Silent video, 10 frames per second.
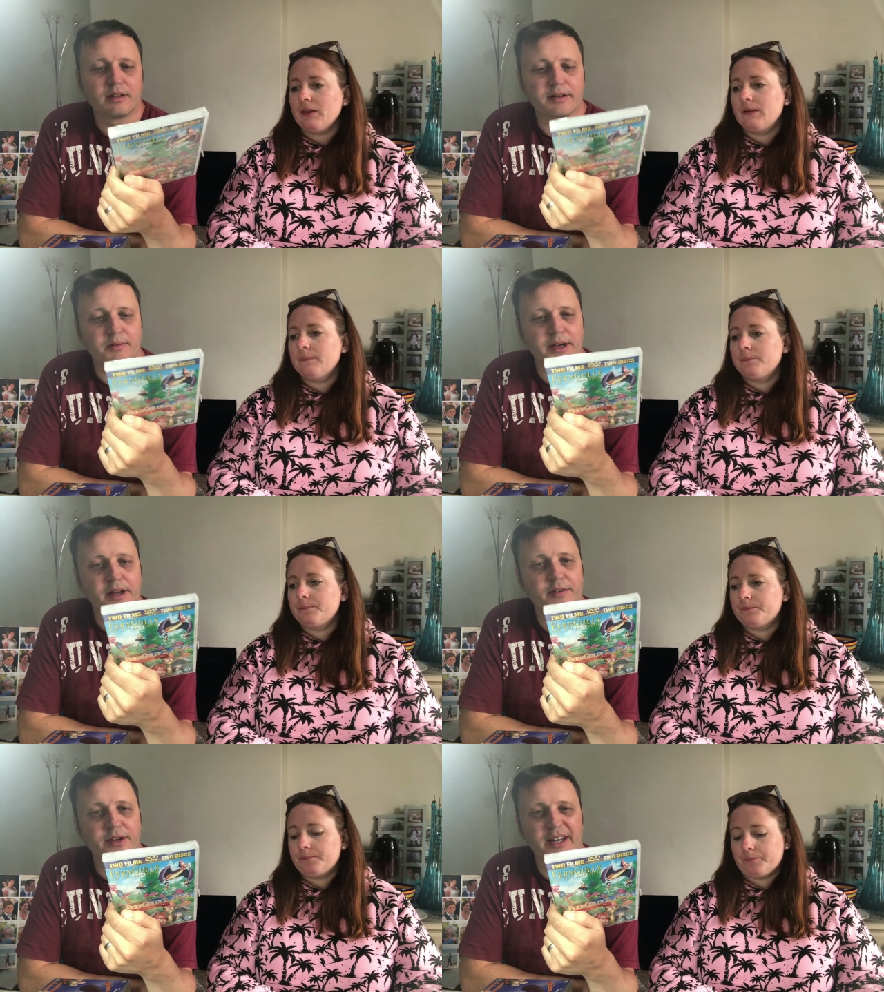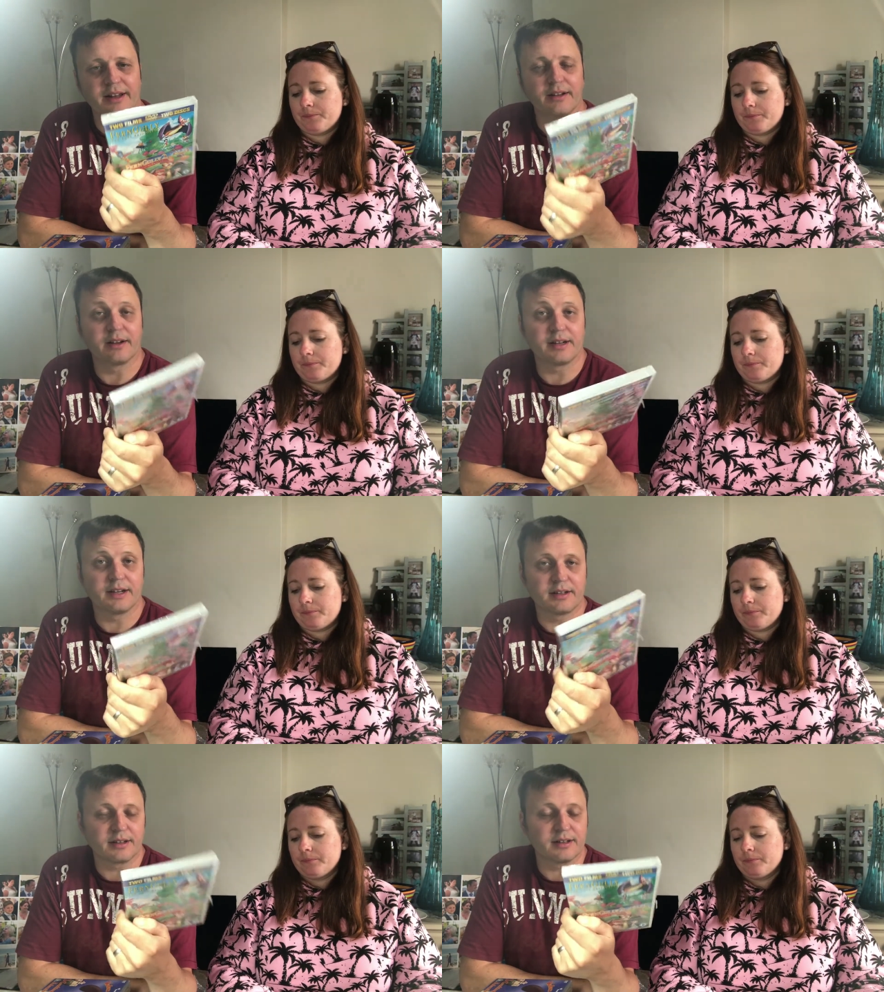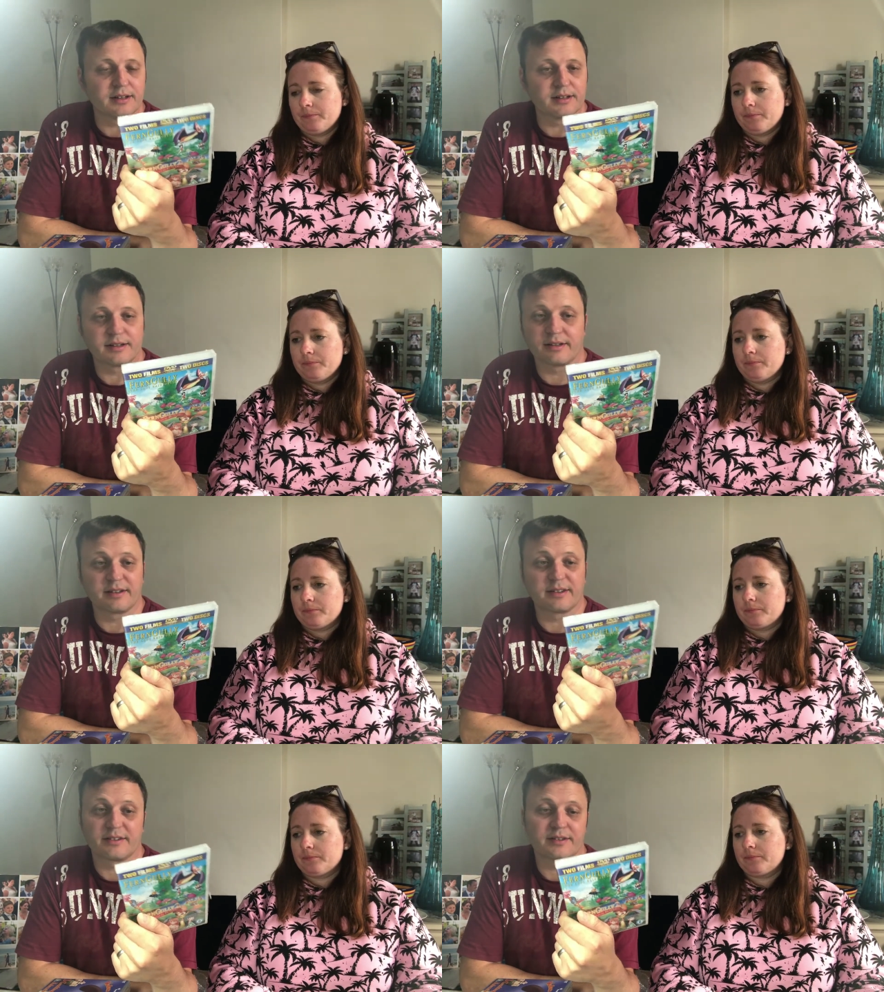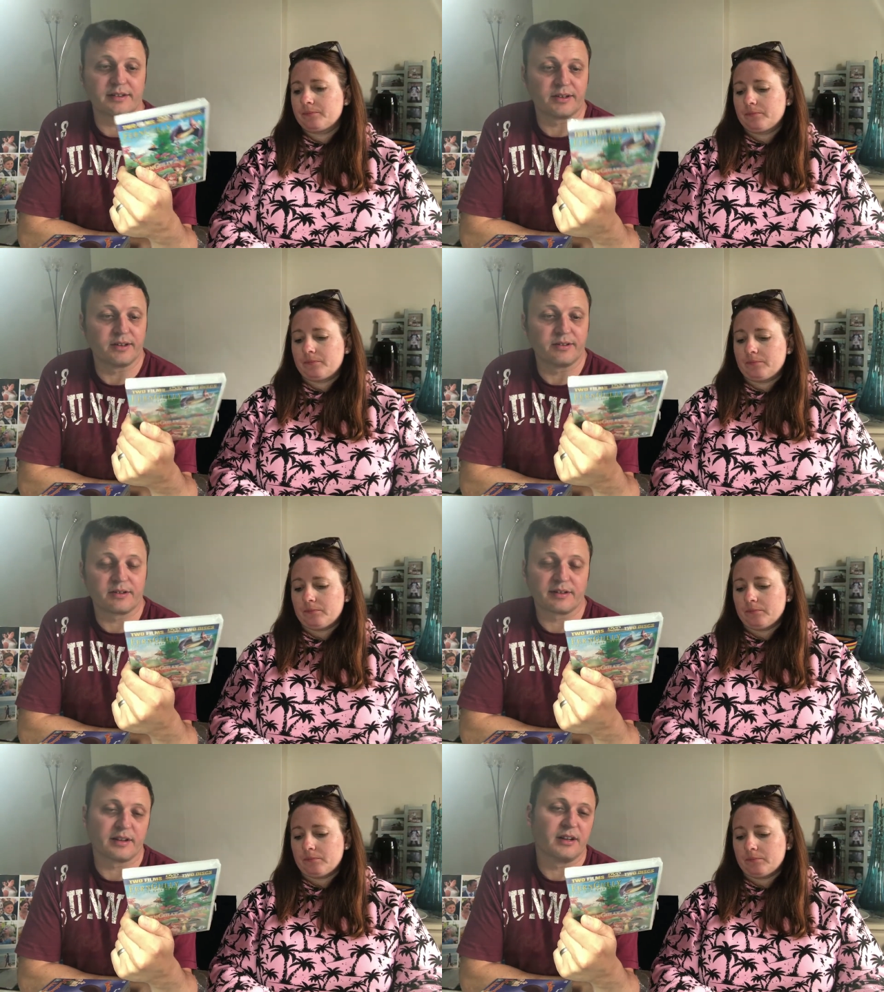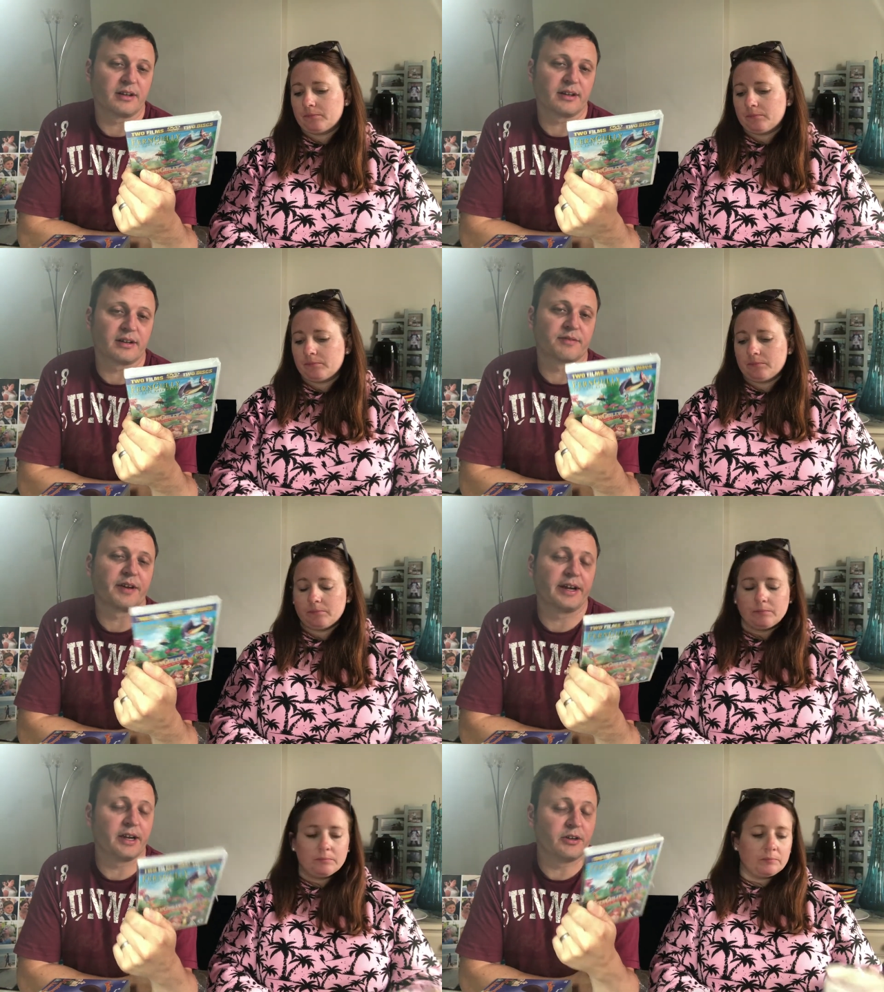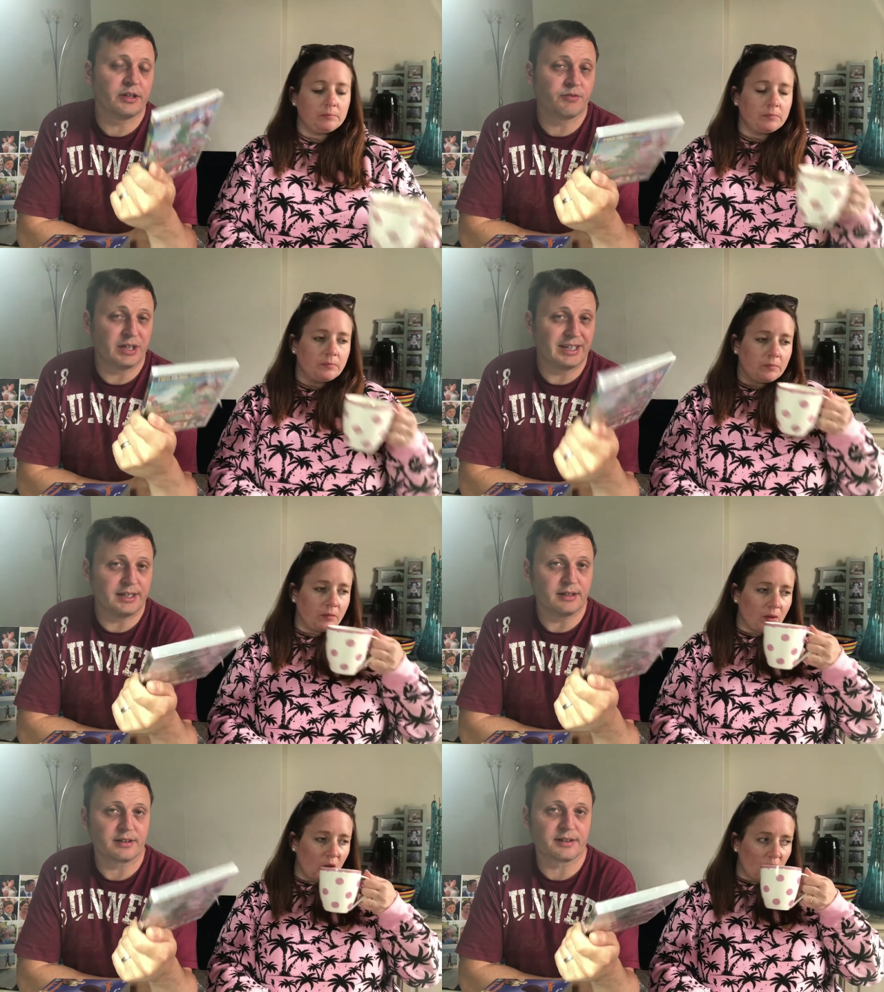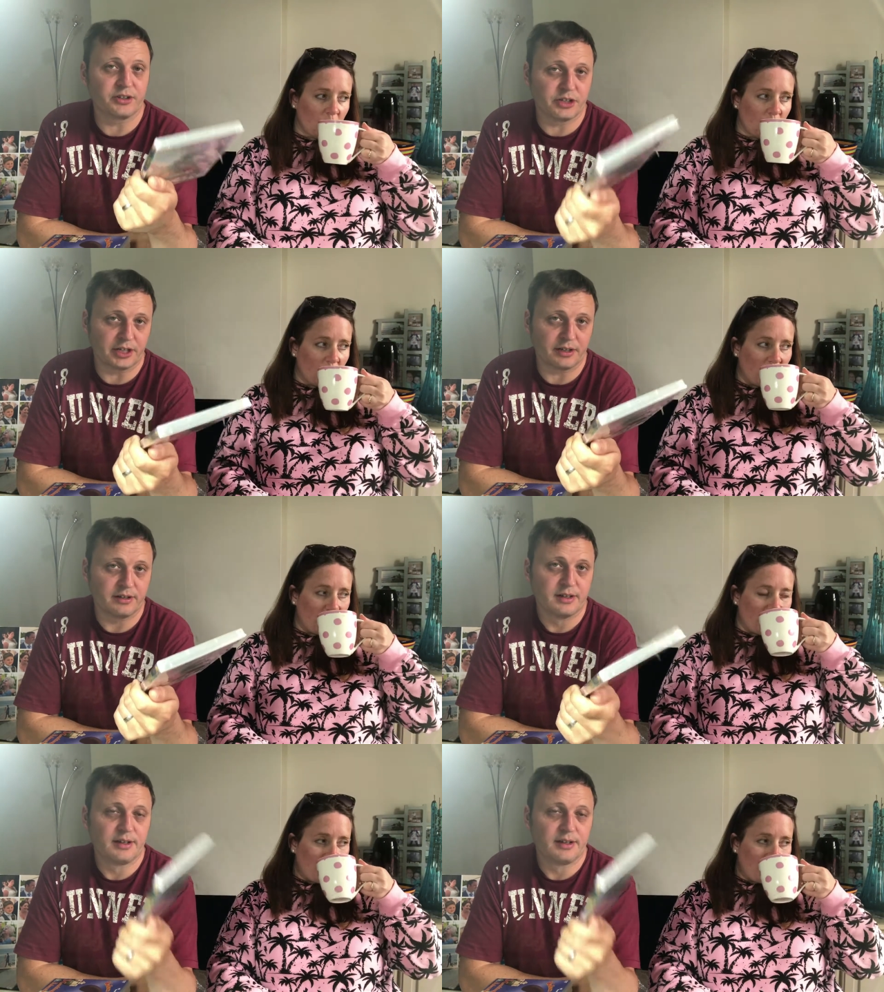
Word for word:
Speaker 1: So I went over and had a look, because because Faye only really looks at new,